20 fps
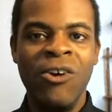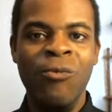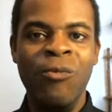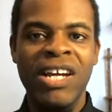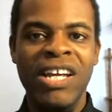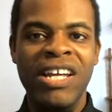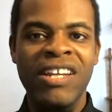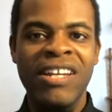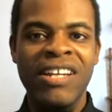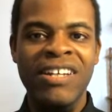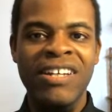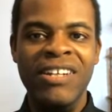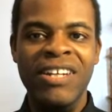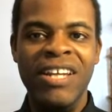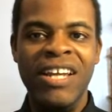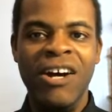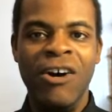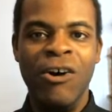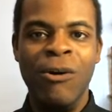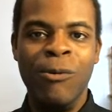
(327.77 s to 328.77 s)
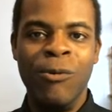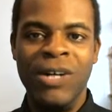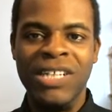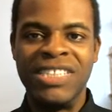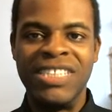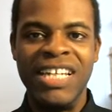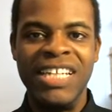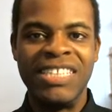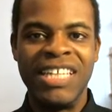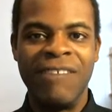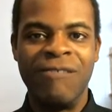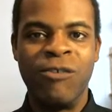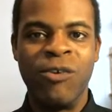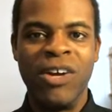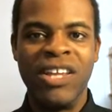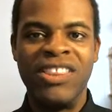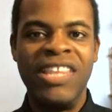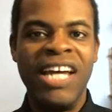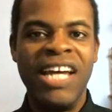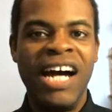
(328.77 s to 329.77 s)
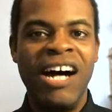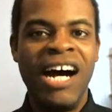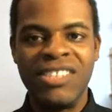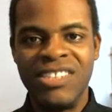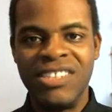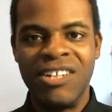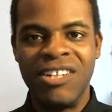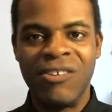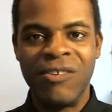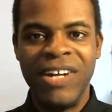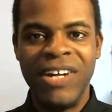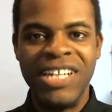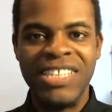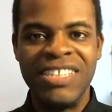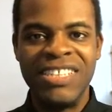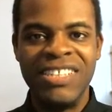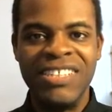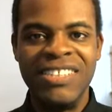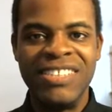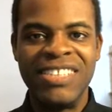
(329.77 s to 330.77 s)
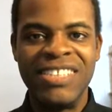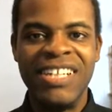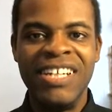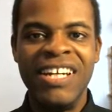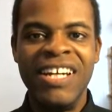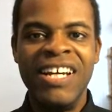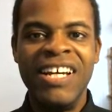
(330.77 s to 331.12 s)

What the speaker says: when Obi-Wan says, like, for 1,000 generations,